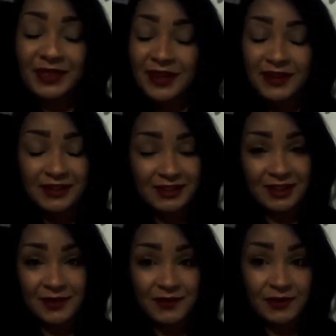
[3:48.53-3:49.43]
they're just
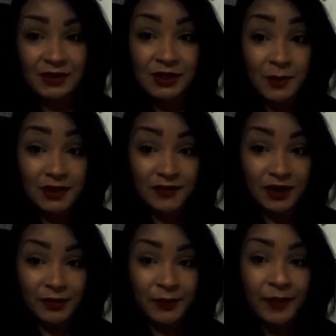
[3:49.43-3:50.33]
so so much
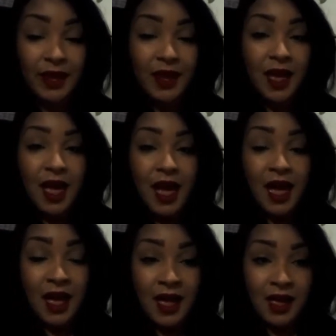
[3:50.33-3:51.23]
fun.
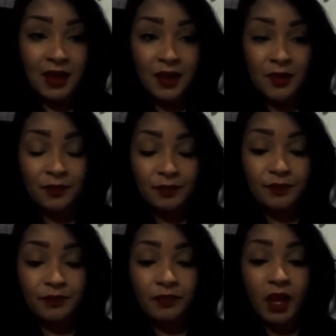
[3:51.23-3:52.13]
Um,
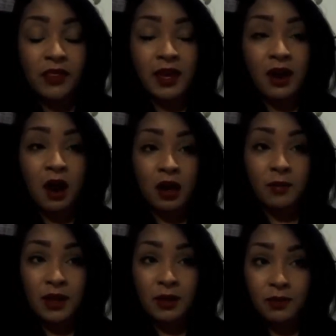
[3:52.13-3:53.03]
there are
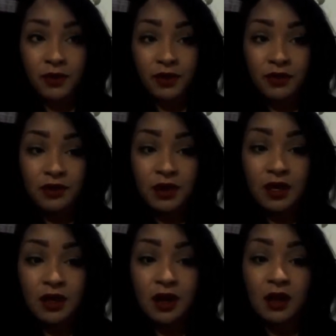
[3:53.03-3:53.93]
people,
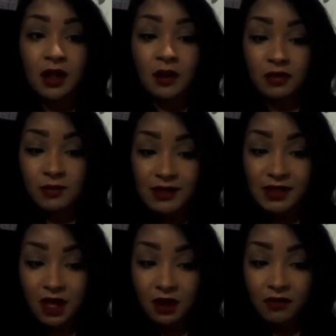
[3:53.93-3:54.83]
along with
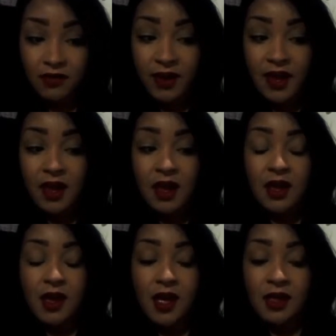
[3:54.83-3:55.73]
myself,
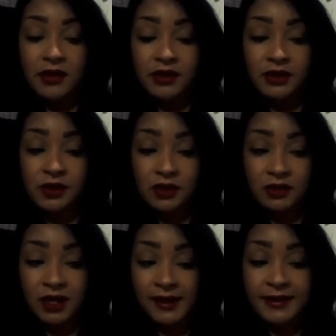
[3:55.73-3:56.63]
uh, there's two
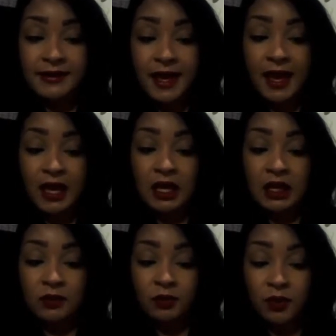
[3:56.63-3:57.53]
other ladies that
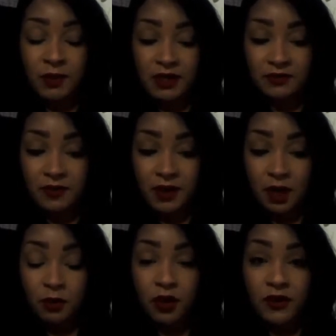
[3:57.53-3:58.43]
we picked up from the
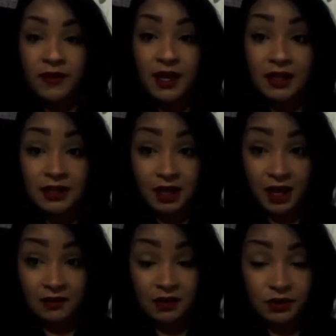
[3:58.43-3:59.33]
airport that did
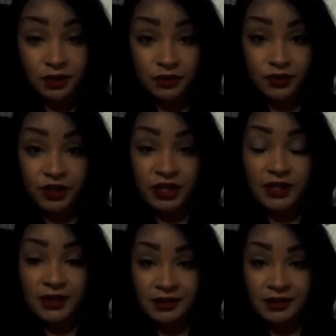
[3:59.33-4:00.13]
have the surgery the